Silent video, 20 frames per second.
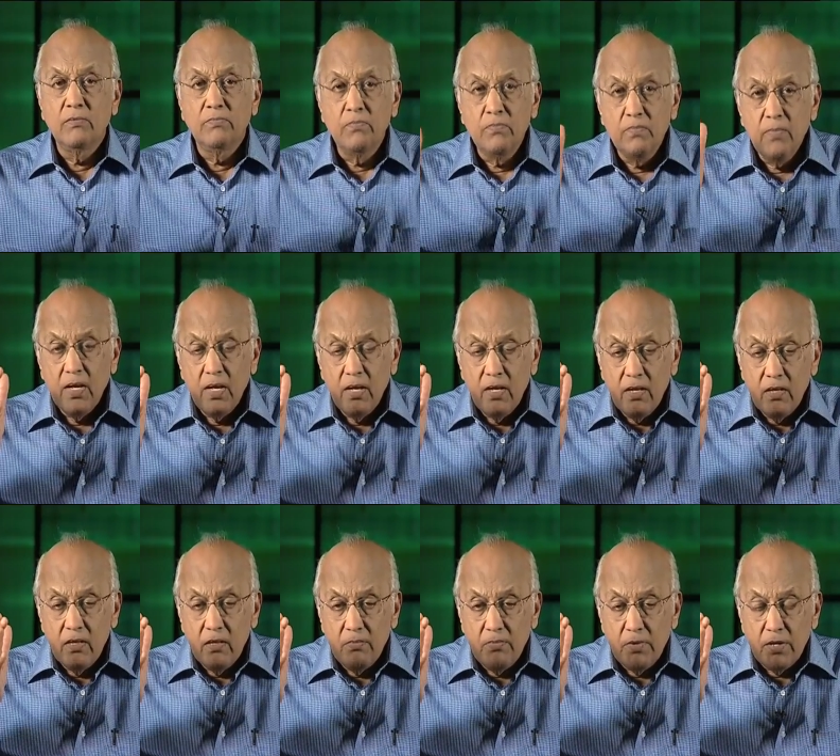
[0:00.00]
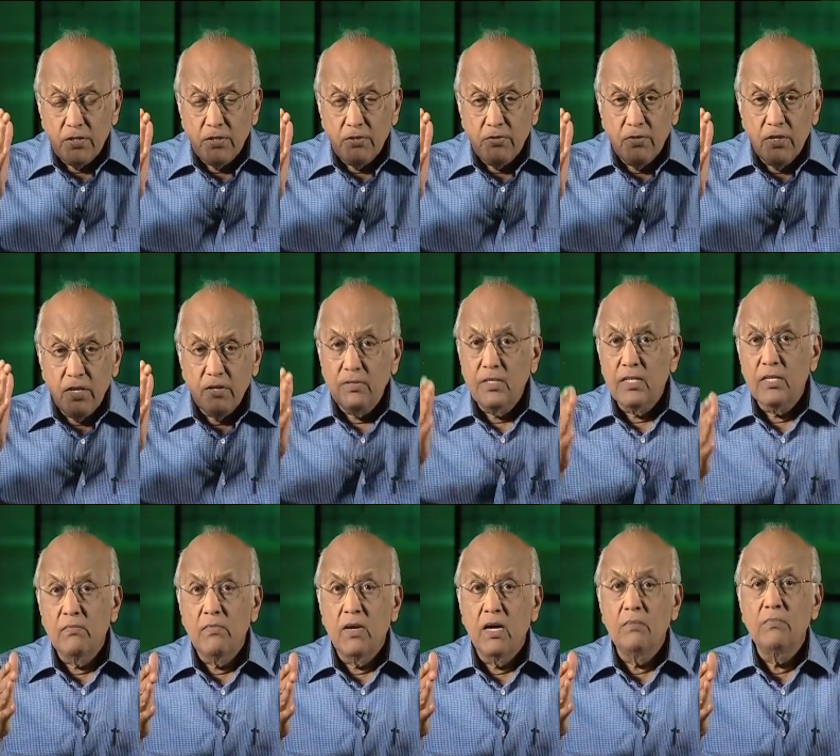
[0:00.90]
The, the person who gives
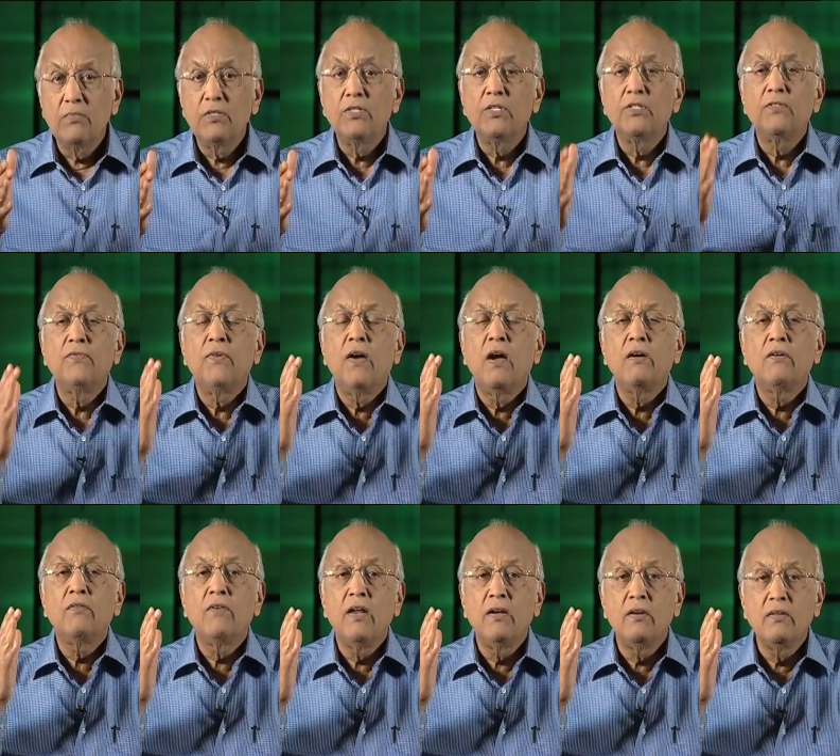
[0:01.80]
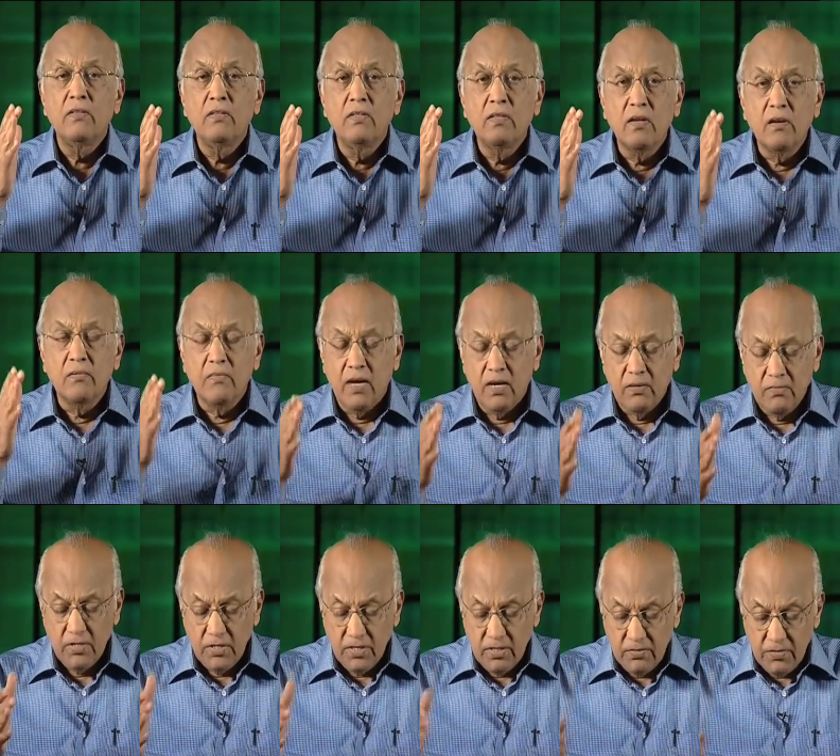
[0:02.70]
the commandments is far greater than the
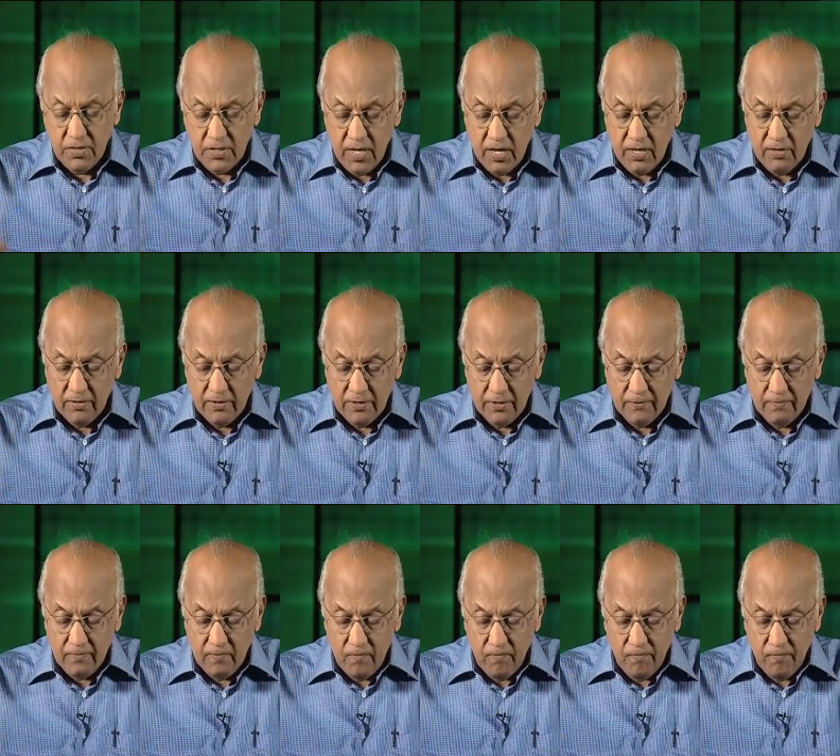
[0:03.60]
commandments themselves.